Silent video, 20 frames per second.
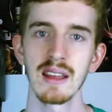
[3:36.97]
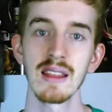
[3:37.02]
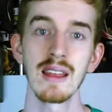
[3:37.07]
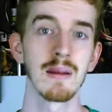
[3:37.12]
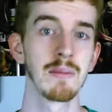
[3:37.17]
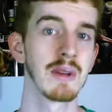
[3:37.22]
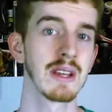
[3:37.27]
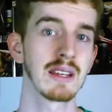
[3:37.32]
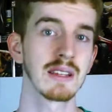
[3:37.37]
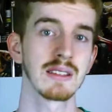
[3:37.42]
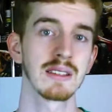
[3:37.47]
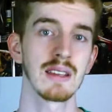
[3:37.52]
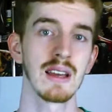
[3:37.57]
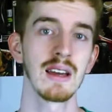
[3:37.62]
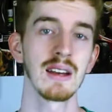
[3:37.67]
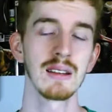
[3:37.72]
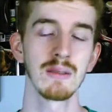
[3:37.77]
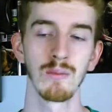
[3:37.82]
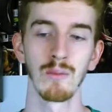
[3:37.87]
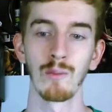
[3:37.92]
That being
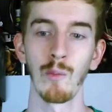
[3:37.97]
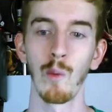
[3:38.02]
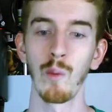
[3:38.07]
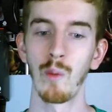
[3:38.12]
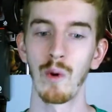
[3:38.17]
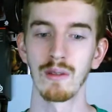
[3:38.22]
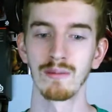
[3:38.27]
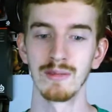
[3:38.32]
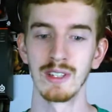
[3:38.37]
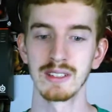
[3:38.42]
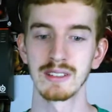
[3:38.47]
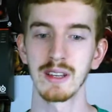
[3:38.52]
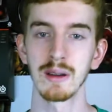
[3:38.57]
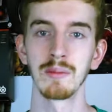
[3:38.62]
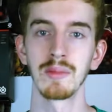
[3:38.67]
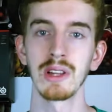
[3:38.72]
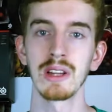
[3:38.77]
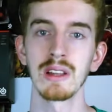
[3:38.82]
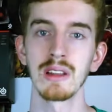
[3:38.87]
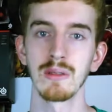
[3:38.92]
said, it's
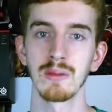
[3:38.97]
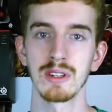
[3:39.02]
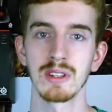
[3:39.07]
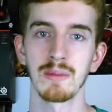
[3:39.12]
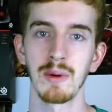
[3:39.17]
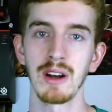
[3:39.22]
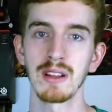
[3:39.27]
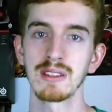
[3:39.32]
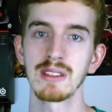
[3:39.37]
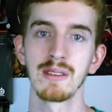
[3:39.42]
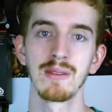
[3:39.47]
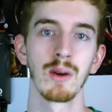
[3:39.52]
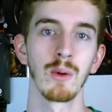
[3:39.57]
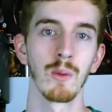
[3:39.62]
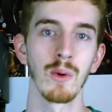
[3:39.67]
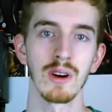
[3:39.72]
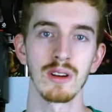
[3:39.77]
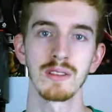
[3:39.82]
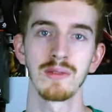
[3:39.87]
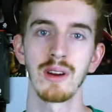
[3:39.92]
completely responsive, it
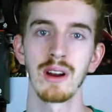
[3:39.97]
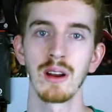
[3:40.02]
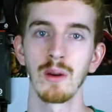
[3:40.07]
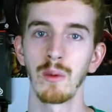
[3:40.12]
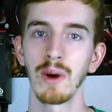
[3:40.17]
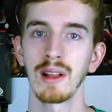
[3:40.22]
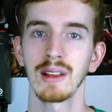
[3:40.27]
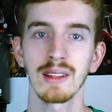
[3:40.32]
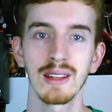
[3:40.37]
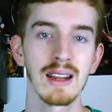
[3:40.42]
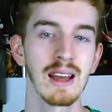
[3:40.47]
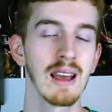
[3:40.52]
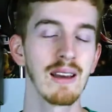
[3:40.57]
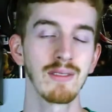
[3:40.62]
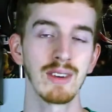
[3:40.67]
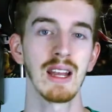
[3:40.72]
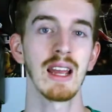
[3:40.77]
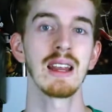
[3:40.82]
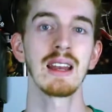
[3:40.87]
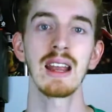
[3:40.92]
works very well, and I
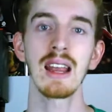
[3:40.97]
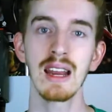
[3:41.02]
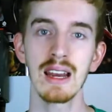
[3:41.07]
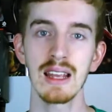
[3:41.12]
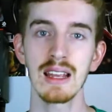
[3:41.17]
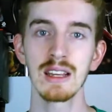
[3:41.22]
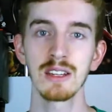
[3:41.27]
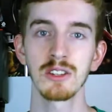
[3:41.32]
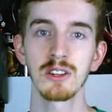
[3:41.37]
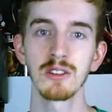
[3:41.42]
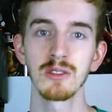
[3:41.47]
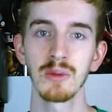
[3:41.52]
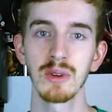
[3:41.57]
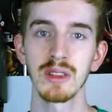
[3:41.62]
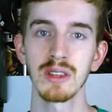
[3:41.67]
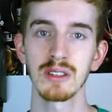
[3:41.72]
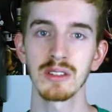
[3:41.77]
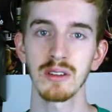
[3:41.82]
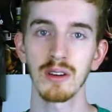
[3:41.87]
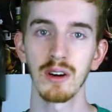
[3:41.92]
haven't had any issues
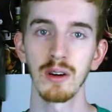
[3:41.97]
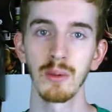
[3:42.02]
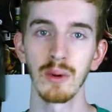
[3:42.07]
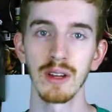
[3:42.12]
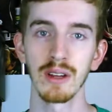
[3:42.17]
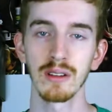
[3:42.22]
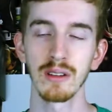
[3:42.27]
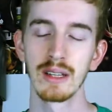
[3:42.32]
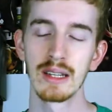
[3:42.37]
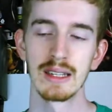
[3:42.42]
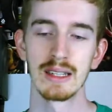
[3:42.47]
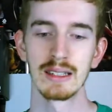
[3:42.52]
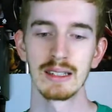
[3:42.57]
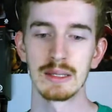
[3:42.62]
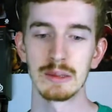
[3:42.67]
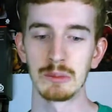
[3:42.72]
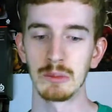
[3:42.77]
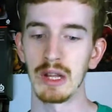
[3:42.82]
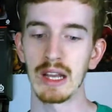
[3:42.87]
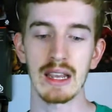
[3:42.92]
with the scroll wheel
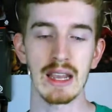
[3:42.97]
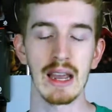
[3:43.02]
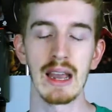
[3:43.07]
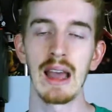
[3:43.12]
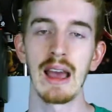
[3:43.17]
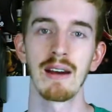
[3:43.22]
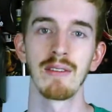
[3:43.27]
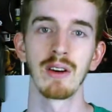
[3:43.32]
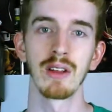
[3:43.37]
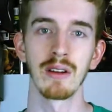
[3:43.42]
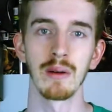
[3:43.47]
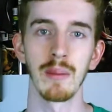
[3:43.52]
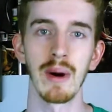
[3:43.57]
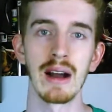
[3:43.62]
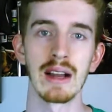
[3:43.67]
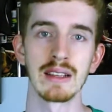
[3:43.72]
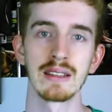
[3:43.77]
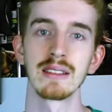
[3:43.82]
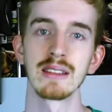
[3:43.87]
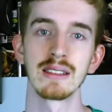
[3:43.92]
like I have other
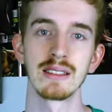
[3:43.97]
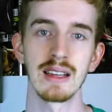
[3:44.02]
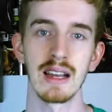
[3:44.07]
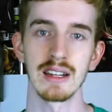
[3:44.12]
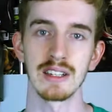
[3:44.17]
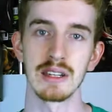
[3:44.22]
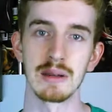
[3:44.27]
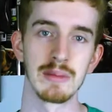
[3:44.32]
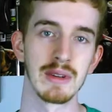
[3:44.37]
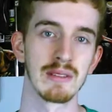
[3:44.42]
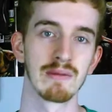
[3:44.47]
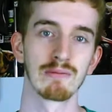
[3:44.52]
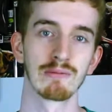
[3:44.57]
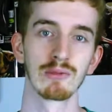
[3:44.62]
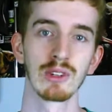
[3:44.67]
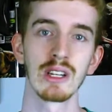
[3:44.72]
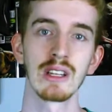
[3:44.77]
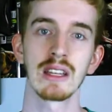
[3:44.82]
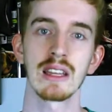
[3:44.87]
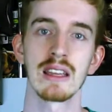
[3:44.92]
mice. It's actually been
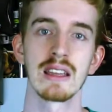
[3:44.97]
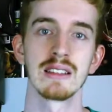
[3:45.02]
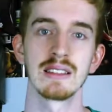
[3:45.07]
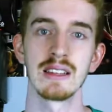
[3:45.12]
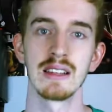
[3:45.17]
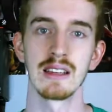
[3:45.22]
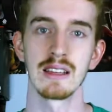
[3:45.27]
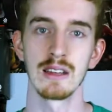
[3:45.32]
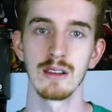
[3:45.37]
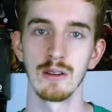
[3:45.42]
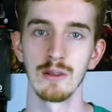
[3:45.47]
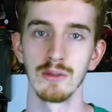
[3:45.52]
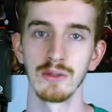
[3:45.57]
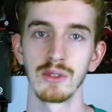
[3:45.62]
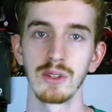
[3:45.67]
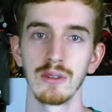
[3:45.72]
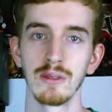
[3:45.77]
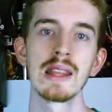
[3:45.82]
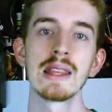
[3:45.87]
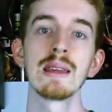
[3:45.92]
really easy to
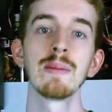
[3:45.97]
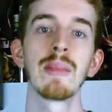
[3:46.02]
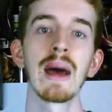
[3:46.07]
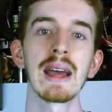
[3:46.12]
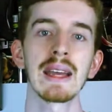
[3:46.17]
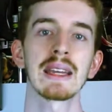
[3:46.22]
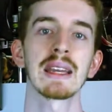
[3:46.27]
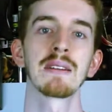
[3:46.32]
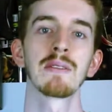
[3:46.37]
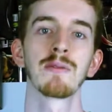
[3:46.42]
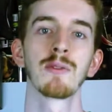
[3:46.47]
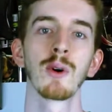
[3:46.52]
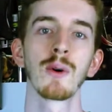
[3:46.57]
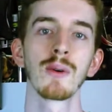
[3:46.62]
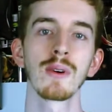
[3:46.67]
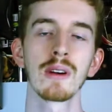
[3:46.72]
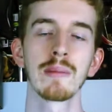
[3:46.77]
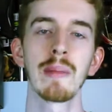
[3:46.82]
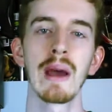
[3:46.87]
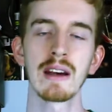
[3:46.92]
use. The back and
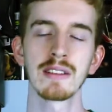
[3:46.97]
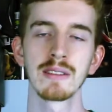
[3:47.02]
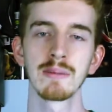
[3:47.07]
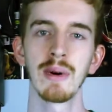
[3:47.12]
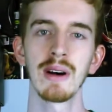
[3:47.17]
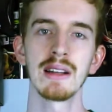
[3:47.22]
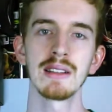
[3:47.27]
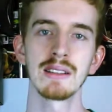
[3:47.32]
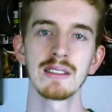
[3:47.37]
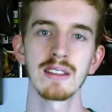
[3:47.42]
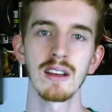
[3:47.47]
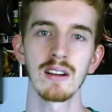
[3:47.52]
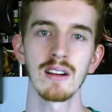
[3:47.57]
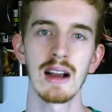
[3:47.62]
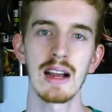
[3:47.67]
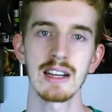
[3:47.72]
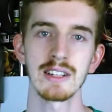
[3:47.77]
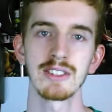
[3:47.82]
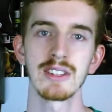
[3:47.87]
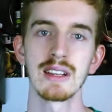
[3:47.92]
forward mouse buttons are
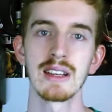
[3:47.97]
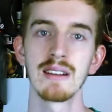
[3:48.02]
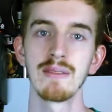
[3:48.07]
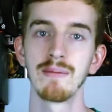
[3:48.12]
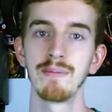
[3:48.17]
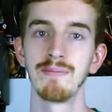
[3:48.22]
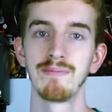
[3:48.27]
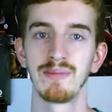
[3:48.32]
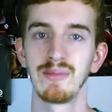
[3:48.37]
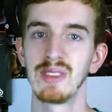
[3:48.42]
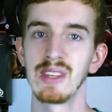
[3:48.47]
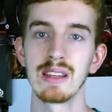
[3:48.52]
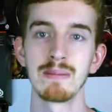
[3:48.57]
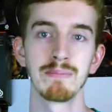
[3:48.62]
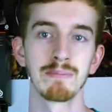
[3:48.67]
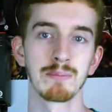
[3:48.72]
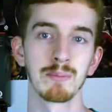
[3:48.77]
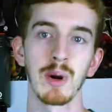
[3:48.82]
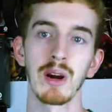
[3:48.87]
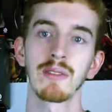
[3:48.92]
actually in the
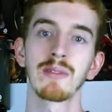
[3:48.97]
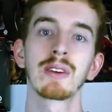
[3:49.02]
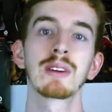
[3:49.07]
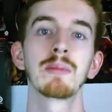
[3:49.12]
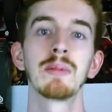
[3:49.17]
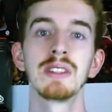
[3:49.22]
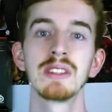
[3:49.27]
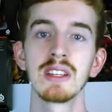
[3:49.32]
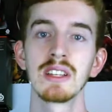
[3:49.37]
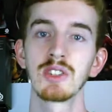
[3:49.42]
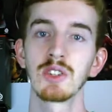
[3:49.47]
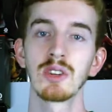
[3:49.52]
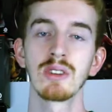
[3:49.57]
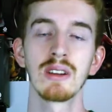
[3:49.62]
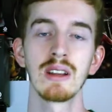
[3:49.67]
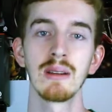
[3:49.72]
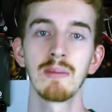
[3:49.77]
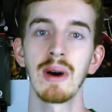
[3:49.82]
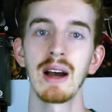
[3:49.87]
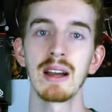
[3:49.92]
perfect position
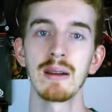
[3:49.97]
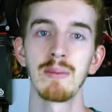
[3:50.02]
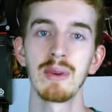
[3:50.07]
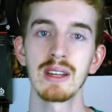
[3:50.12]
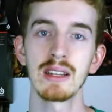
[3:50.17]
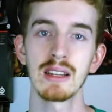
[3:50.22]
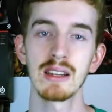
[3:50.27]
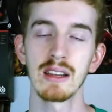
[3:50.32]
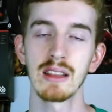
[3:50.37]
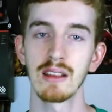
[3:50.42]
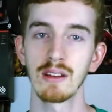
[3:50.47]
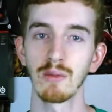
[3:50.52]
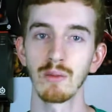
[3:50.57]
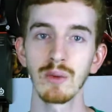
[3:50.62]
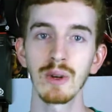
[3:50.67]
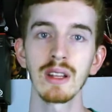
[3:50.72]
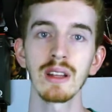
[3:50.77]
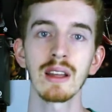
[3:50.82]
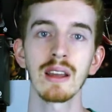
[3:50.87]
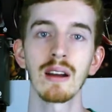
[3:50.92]
in my opinion, and they're
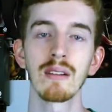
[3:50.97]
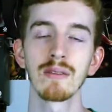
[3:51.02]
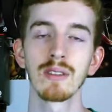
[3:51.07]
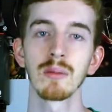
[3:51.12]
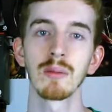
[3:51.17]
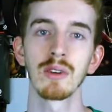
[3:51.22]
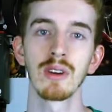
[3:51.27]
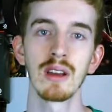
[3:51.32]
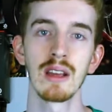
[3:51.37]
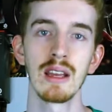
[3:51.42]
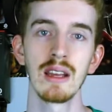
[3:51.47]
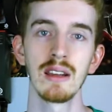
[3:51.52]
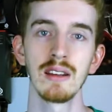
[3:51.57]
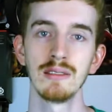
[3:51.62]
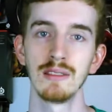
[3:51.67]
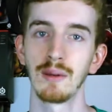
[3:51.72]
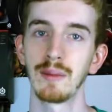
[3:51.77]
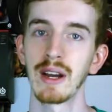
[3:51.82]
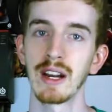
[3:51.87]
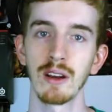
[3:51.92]
really comfortable to hit
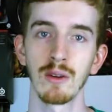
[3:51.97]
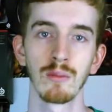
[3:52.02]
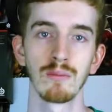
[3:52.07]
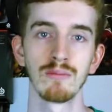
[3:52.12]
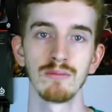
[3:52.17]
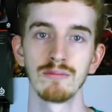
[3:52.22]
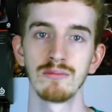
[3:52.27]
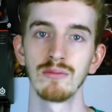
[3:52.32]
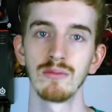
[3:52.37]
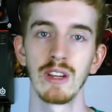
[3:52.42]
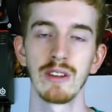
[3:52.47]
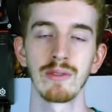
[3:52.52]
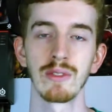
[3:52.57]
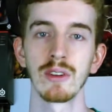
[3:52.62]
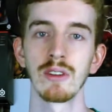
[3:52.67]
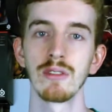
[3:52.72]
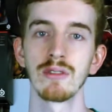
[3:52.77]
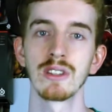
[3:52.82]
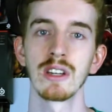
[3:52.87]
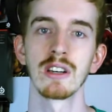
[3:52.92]
no matter if
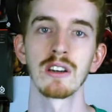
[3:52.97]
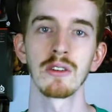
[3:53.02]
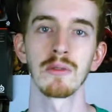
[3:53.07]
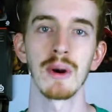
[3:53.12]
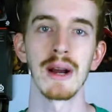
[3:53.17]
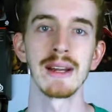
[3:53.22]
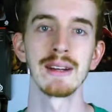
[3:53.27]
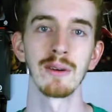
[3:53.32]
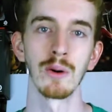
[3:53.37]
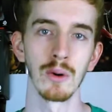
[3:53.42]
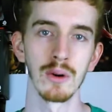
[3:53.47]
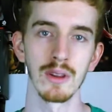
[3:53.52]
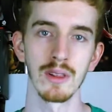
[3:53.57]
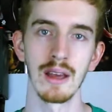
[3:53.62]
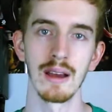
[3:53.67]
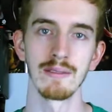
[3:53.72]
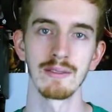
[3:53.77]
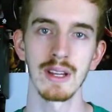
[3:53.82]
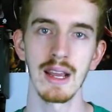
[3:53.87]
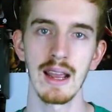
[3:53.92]
you're using your right or
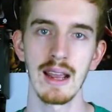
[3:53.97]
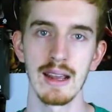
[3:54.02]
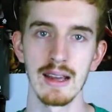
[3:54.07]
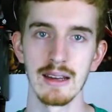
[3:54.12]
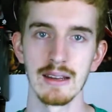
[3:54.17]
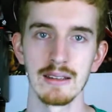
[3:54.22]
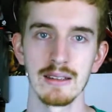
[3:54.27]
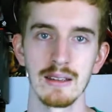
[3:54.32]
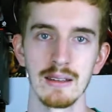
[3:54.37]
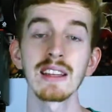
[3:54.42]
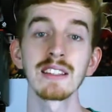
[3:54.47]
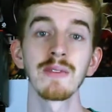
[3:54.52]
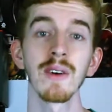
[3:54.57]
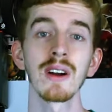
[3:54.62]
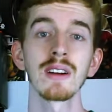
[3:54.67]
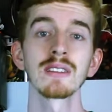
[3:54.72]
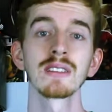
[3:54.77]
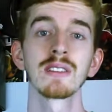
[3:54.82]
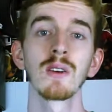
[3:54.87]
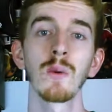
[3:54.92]
left hand. As
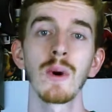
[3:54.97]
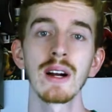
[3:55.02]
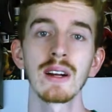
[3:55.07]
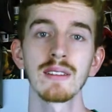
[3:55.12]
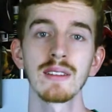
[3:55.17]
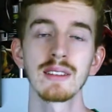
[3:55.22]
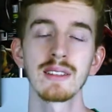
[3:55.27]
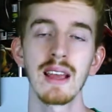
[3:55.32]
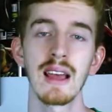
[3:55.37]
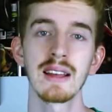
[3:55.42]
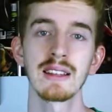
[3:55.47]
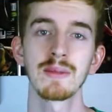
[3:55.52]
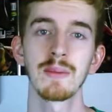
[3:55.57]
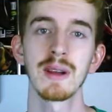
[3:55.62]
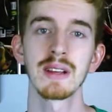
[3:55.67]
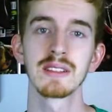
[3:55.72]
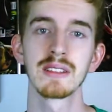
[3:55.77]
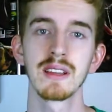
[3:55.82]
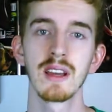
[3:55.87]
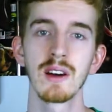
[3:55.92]
far as the wireless
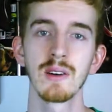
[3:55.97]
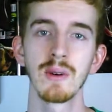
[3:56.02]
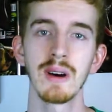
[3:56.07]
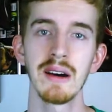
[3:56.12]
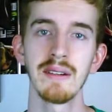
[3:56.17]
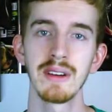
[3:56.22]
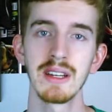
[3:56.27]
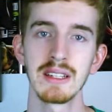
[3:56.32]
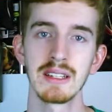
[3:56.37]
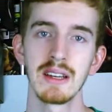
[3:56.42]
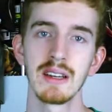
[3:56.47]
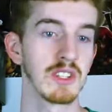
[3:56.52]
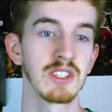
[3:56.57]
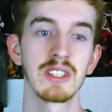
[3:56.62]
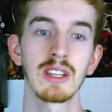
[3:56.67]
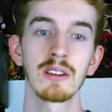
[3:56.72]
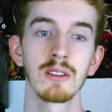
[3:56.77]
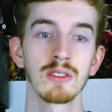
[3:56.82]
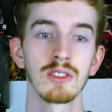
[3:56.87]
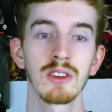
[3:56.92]
aspects go of it, the
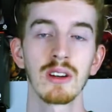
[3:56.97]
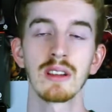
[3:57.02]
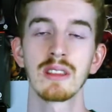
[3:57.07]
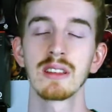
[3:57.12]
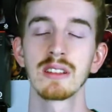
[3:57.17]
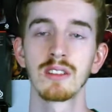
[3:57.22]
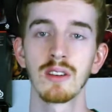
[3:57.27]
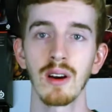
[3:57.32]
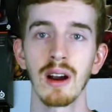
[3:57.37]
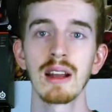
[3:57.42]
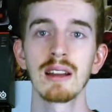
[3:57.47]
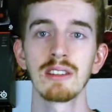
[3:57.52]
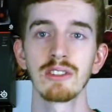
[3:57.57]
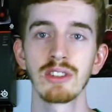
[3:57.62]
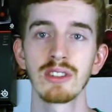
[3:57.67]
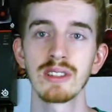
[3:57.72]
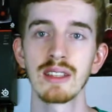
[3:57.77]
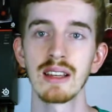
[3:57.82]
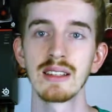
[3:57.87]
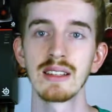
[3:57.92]
signal strength is great,
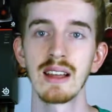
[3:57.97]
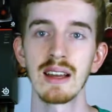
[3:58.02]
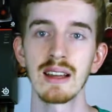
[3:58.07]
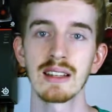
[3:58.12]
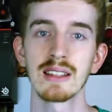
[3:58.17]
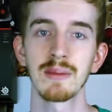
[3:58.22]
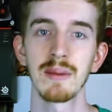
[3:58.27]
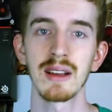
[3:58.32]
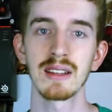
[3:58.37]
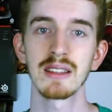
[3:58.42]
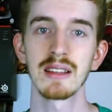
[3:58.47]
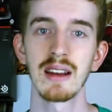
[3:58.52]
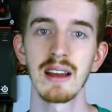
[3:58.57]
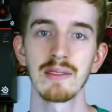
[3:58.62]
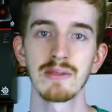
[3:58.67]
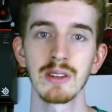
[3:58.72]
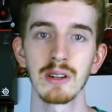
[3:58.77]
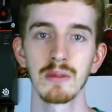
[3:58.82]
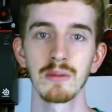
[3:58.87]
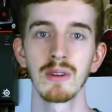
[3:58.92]
just as I expected
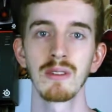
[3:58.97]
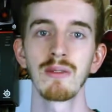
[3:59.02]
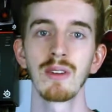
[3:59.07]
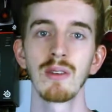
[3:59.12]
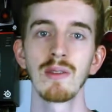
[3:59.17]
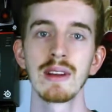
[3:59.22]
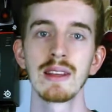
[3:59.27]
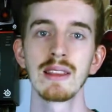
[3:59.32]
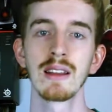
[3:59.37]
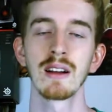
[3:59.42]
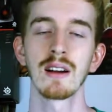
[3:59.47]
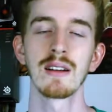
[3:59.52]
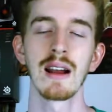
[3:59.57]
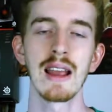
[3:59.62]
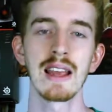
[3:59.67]
after reviewing their